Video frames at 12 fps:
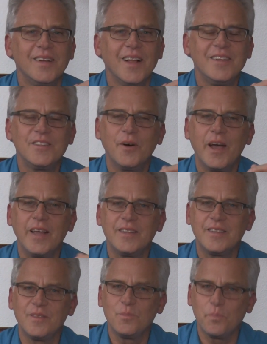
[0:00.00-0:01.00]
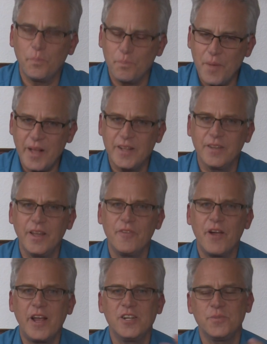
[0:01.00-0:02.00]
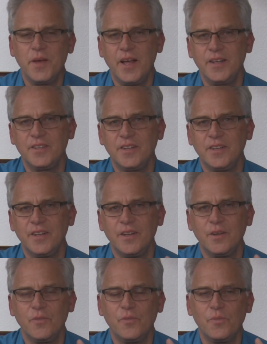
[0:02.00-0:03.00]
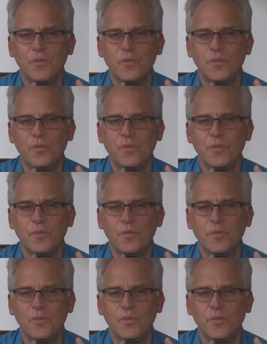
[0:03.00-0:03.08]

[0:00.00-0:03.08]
And so I had made the arrangements and the